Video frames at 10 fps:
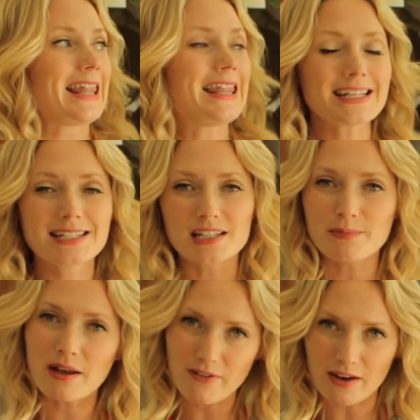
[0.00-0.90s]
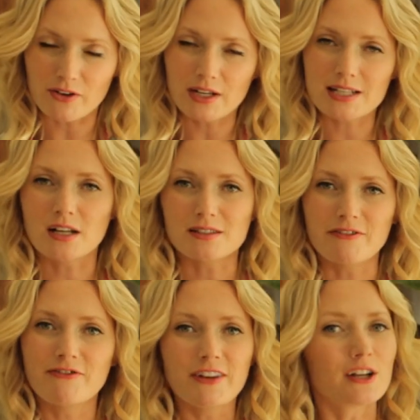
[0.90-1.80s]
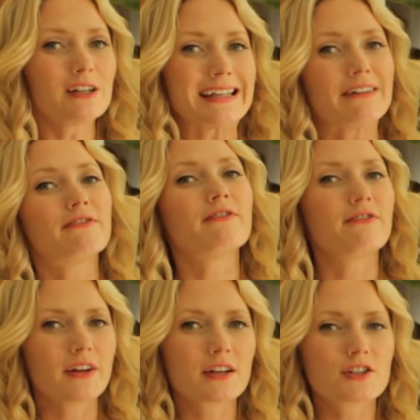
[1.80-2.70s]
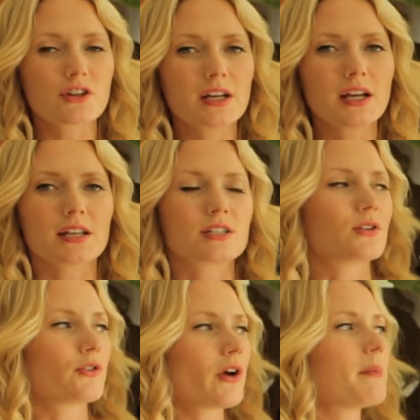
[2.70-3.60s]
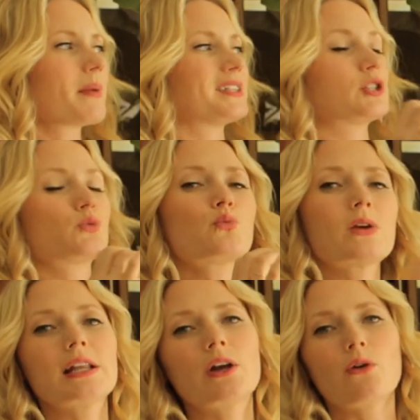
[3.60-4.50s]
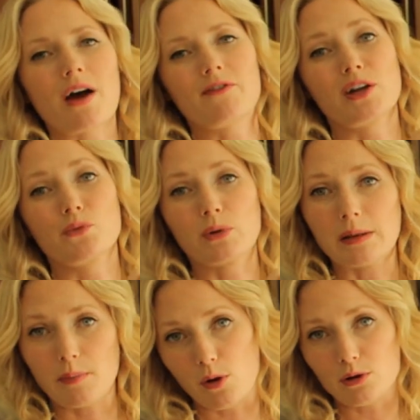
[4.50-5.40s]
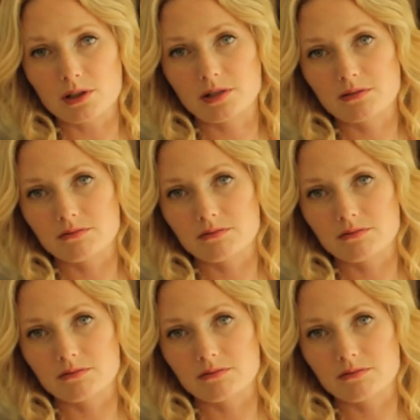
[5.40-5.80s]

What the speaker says: This is my favorite. It's called the fiddle leaf fig tree, and it's so great because it's really graphic and really bold.